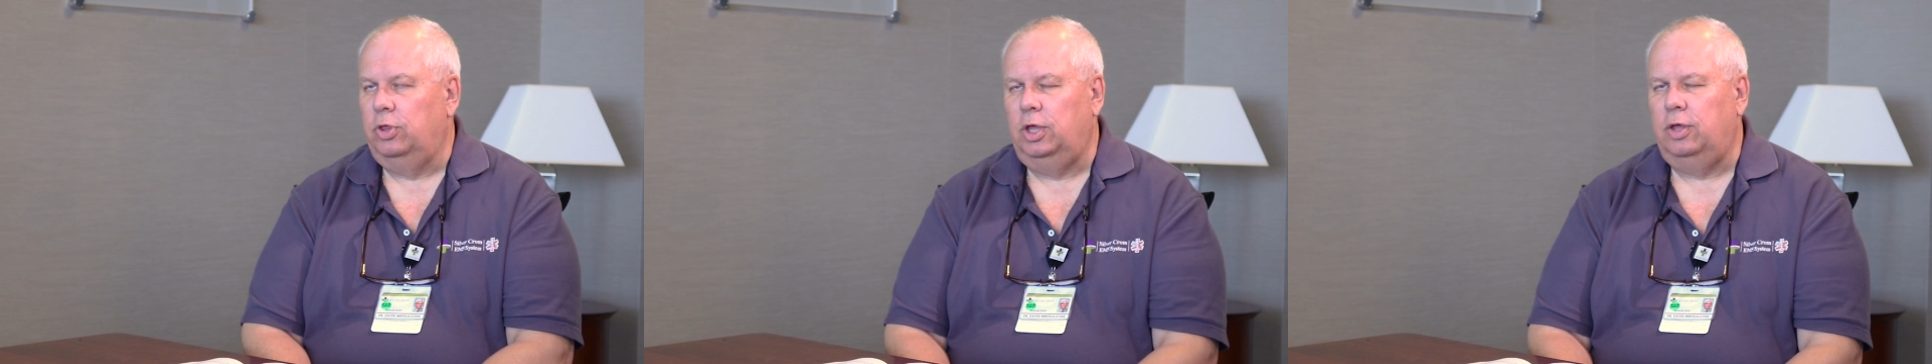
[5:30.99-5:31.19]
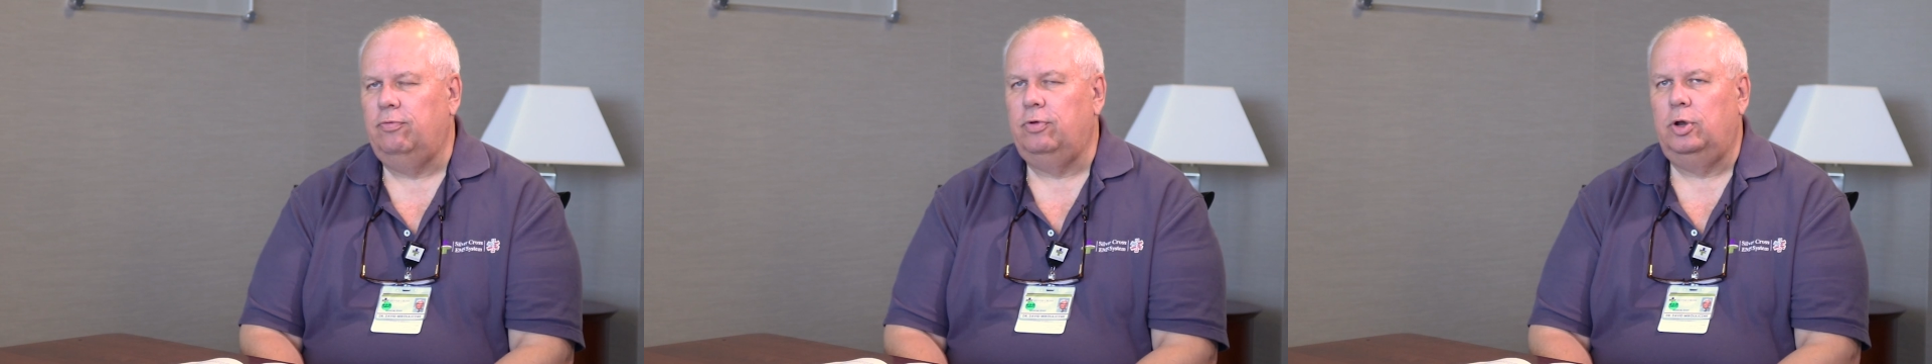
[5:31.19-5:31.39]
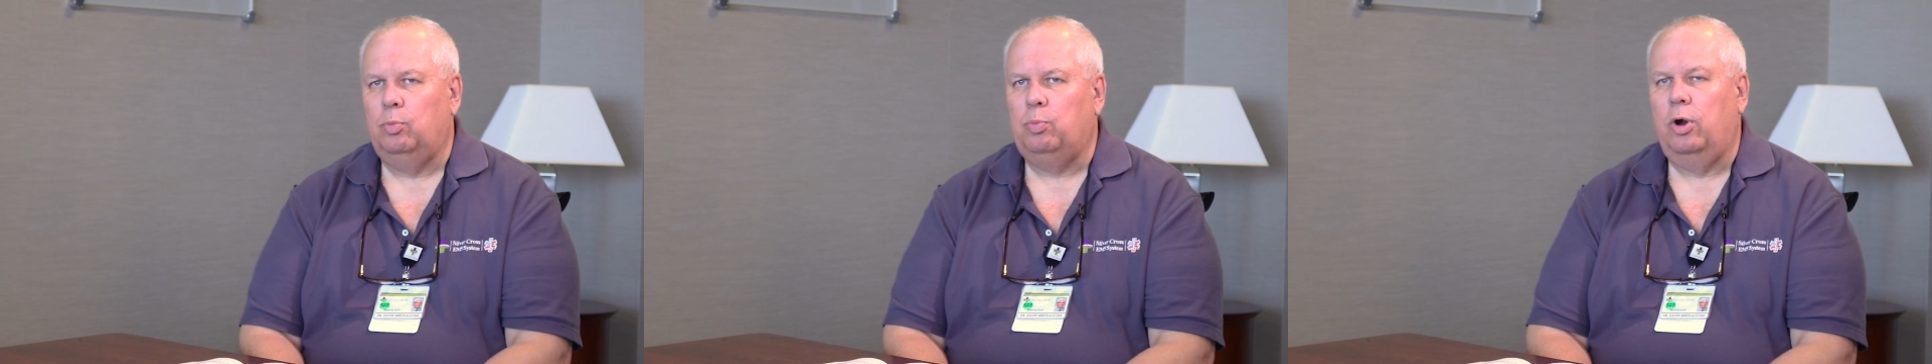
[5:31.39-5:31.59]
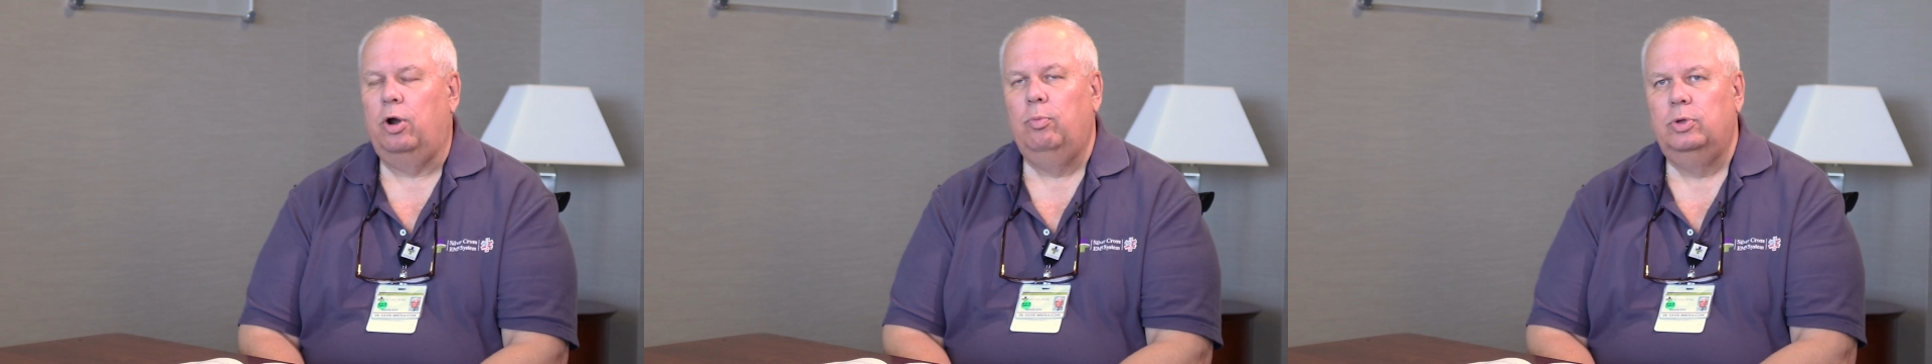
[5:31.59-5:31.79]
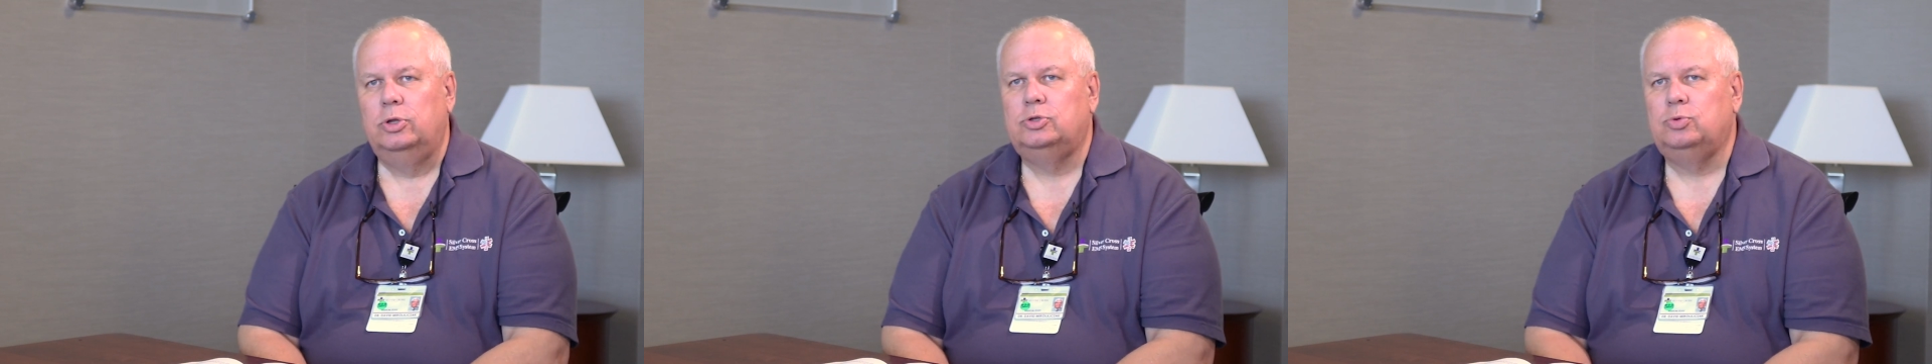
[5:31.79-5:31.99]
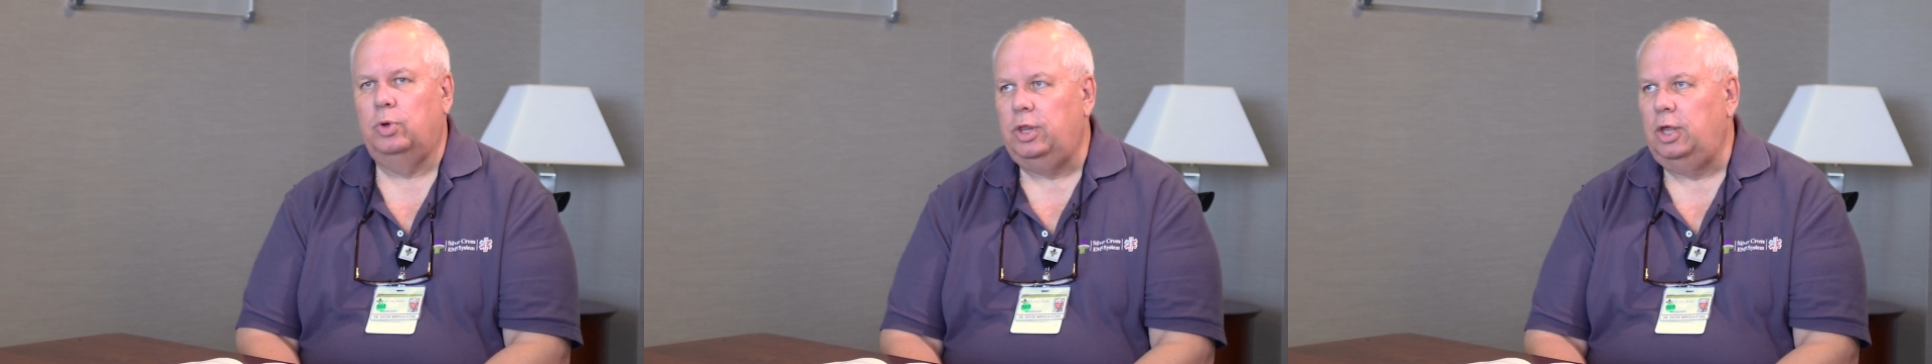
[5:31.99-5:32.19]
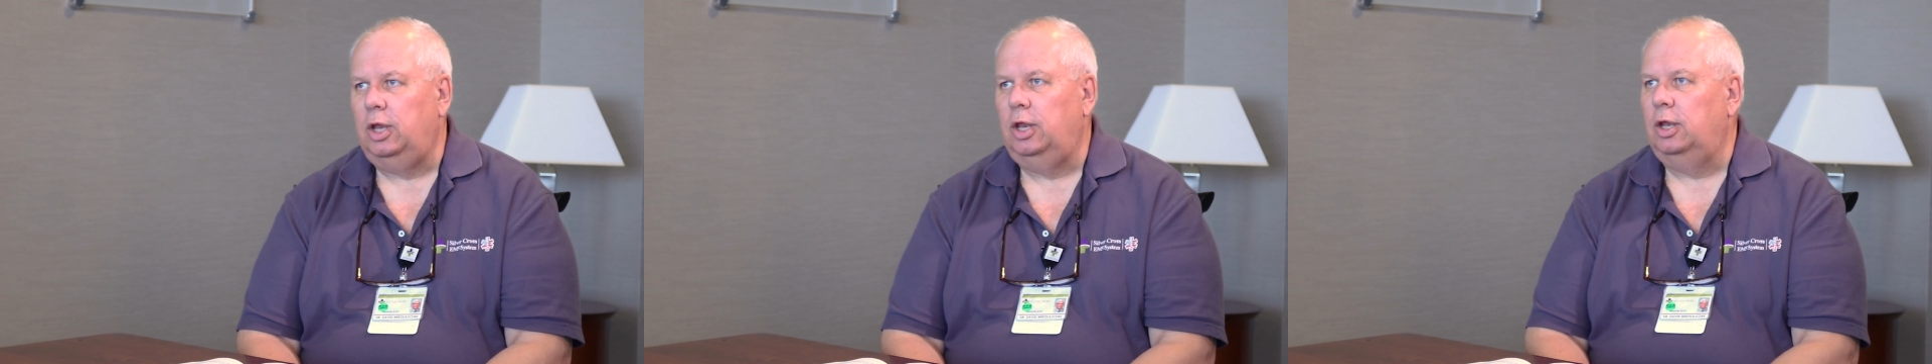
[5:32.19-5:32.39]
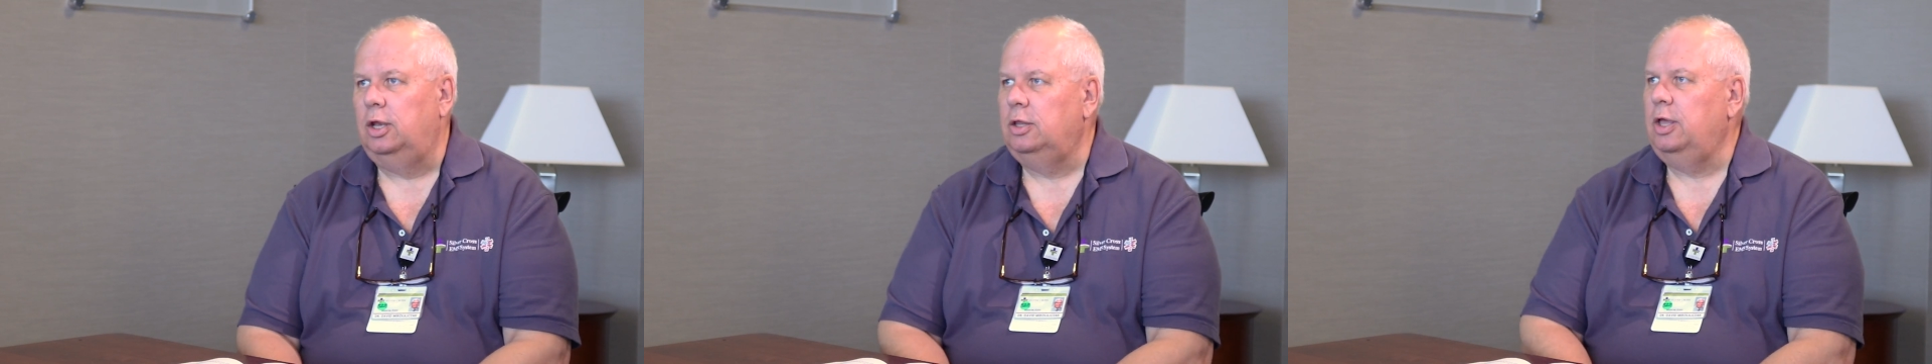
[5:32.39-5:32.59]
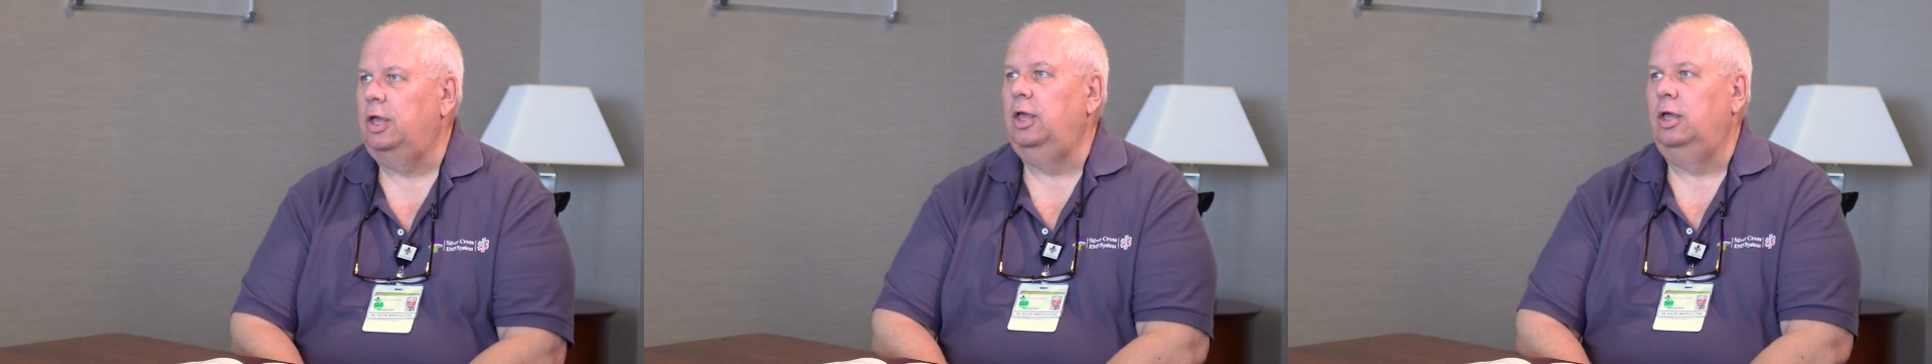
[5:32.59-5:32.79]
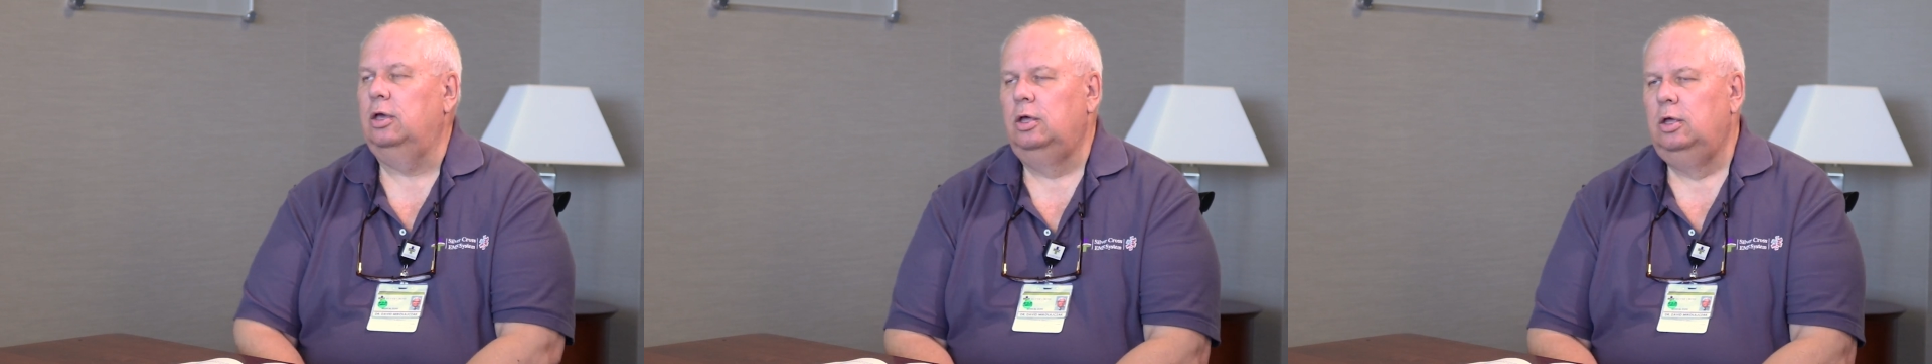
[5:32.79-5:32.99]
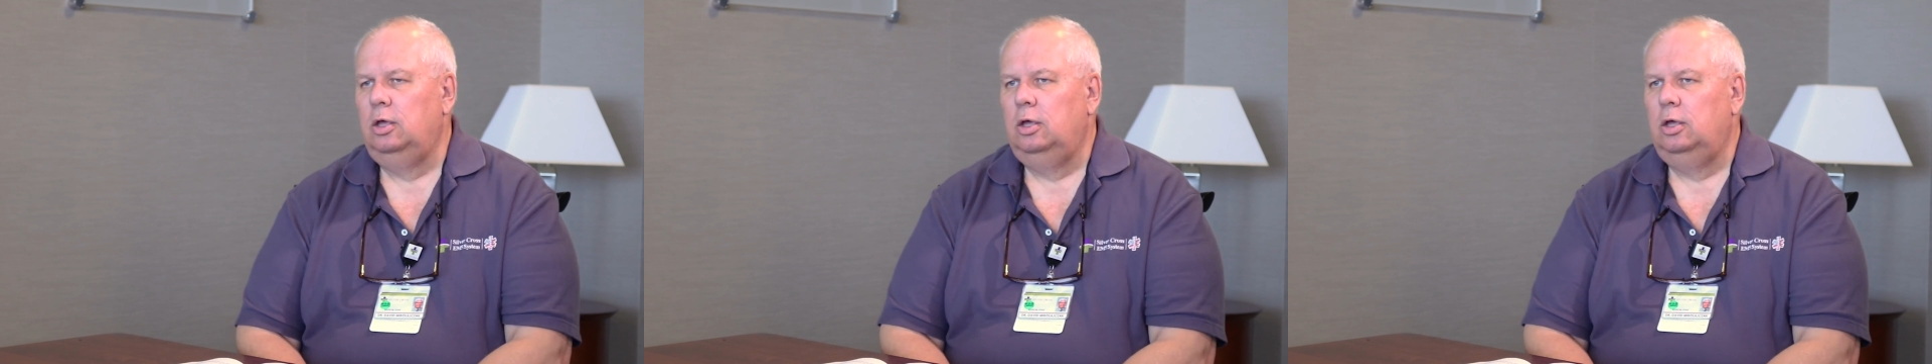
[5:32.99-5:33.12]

given departments when they need to take